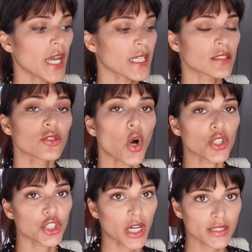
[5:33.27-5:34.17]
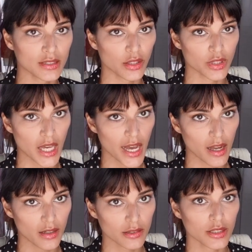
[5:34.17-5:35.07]
It's not just so
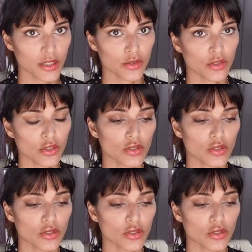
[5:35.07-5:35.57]
that, you know,